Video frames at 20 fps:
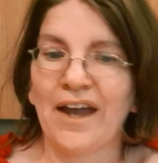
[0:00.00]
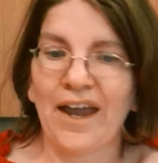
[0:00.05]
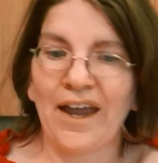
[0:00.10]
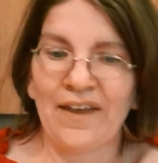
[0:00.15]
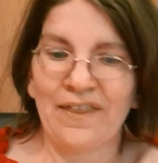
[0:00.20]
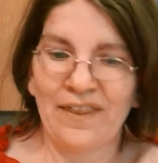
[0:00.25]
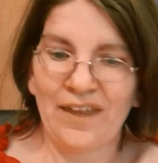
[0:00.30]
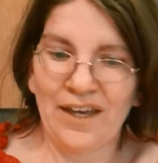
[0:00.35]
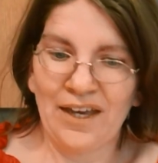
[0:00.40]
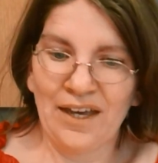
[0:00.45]

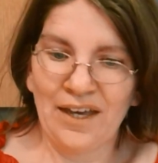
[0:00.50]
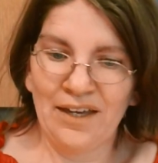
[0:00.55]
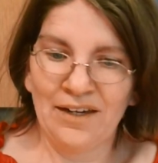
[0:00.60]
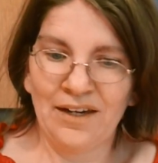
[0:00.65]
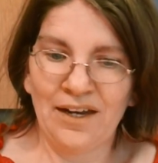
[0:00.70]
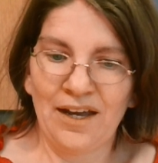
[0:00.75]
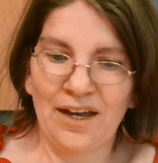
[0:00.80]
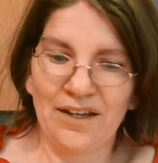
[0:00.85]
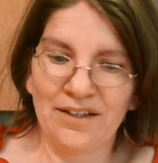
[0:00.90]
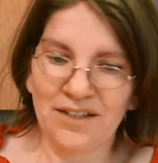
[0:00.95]
And then
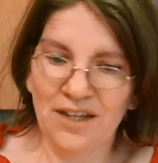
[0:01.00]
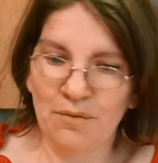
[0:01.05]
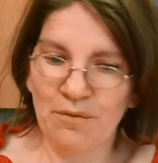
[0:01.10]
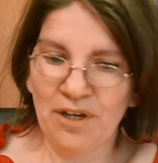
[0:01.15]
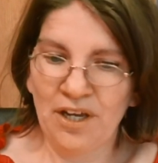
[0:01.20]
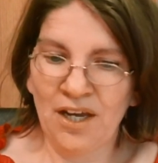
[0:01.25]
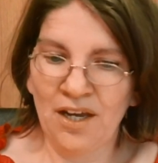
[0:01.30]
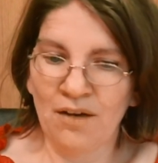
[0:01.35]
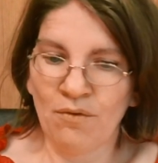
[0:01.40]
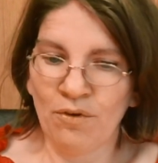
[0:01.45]

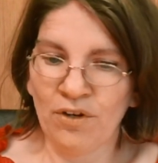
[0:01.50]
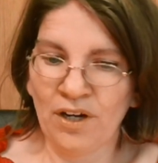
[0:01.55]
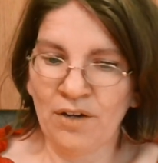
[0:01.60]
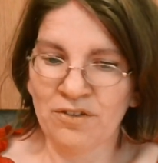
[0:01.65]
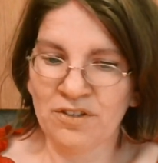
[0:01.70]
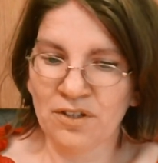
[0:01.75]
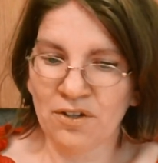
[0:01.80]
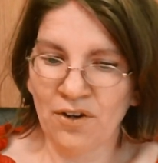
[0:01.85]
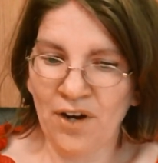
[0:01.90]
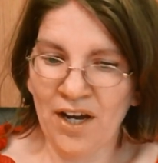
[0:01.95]
when I
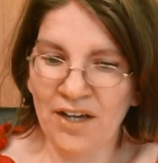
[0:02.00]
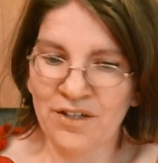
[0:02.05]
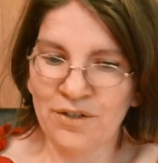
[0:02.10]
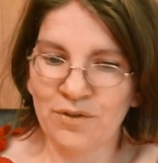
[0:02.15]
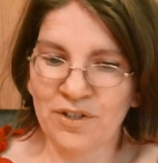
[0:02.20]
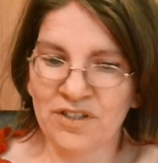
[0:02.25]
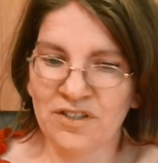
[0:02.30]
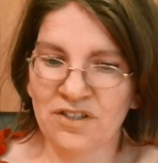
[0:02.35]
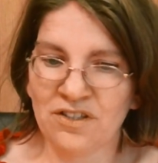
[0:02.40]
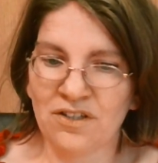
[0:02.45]
was a
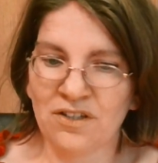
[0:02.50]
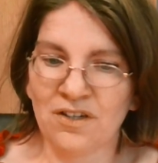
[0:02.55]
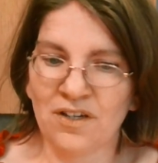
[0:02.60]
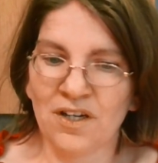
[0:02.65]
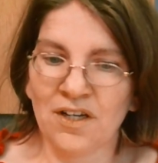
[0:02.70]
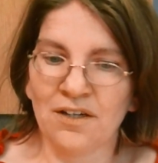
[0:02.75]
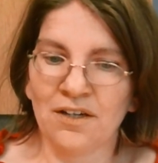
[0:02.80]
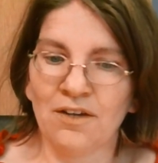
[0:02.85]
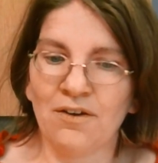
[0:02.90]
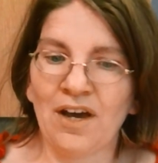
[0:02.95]
graduate student,